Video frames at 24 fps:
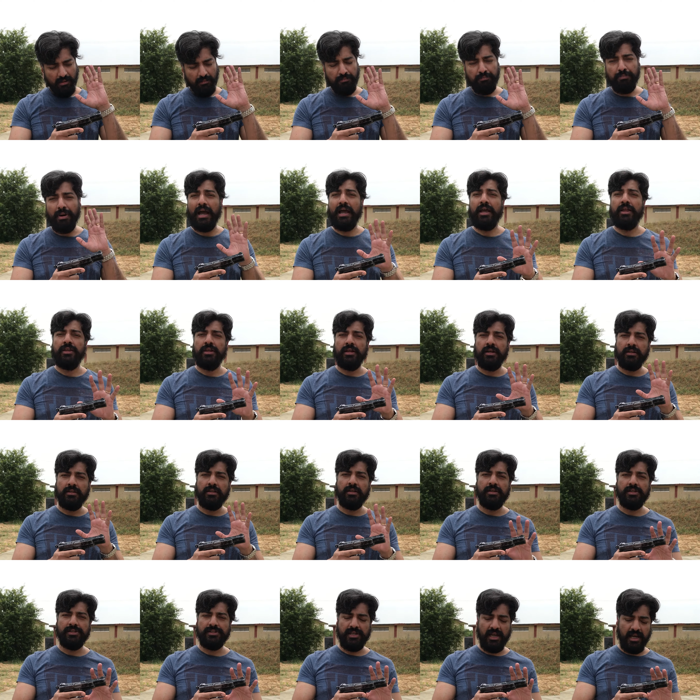pioneered the
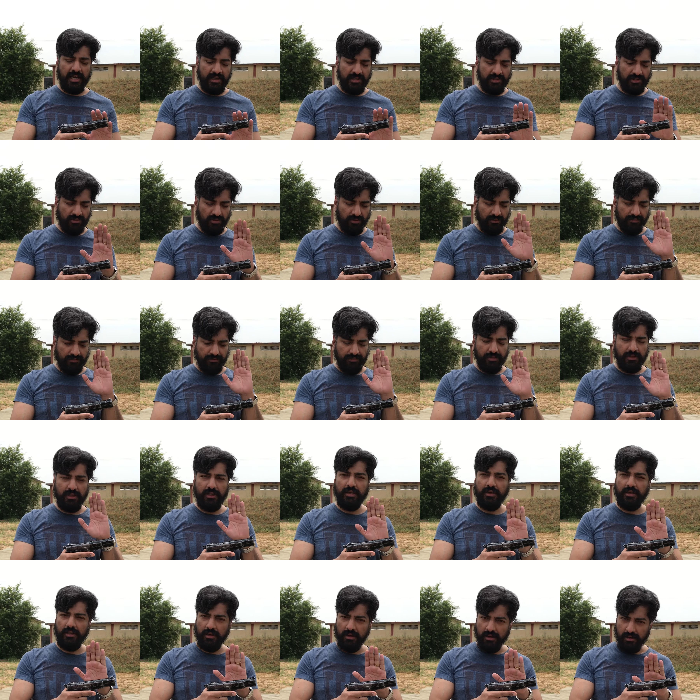designs of
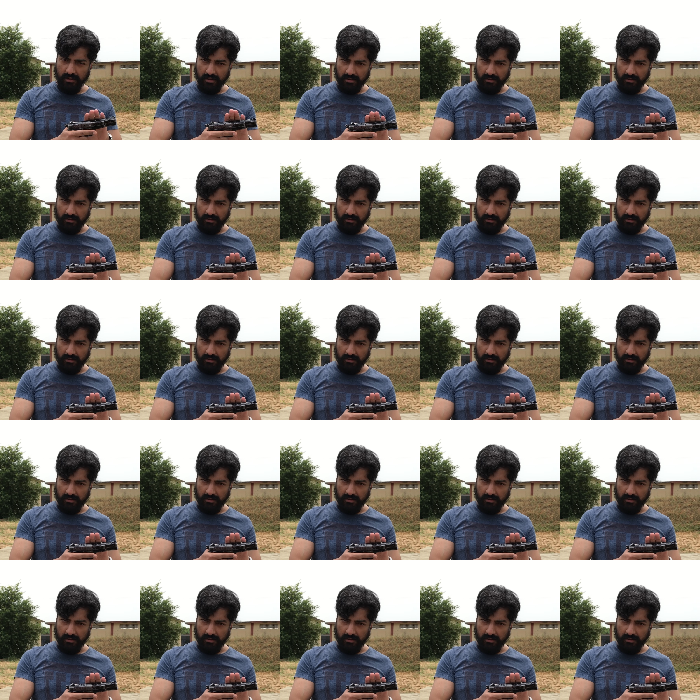the